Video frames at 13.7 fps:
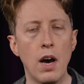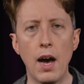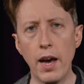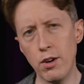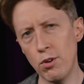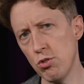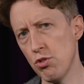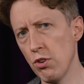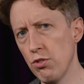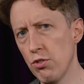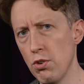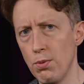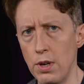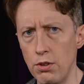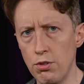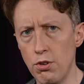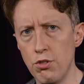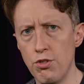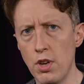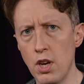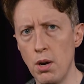I don't trust the
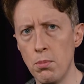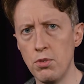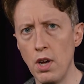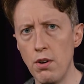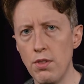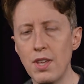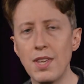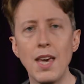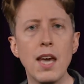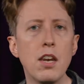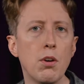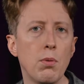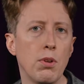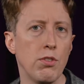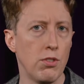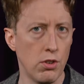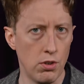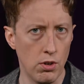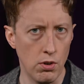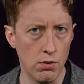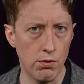research that comes out of the Cato
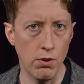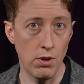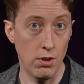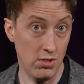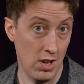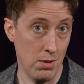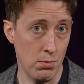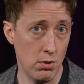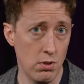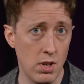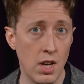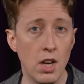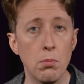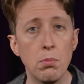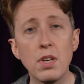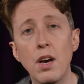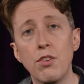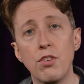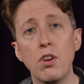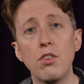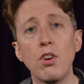Institute, for example,
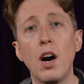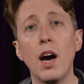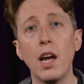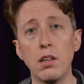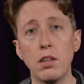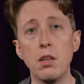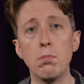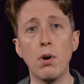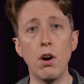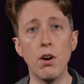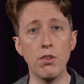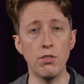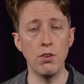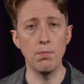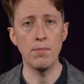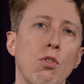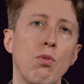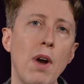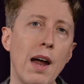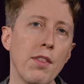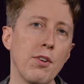because it is highly partisan.
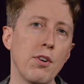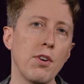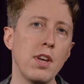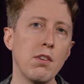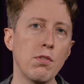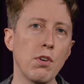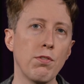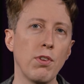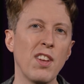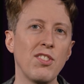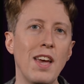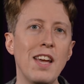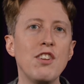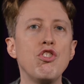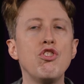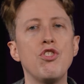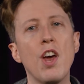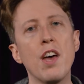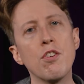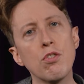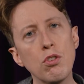Rather, it reflects a
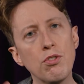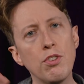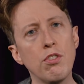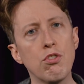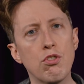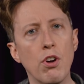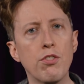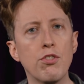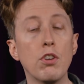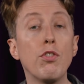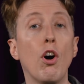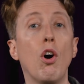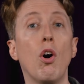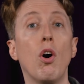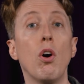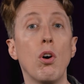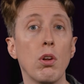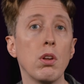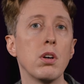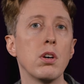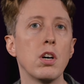general distrust of
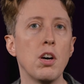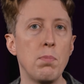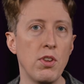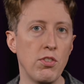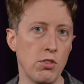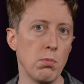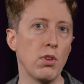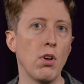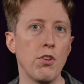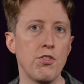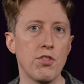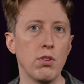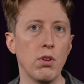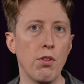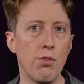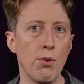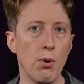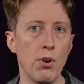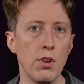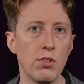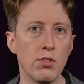all epistemological
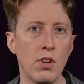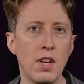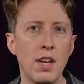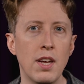authorities.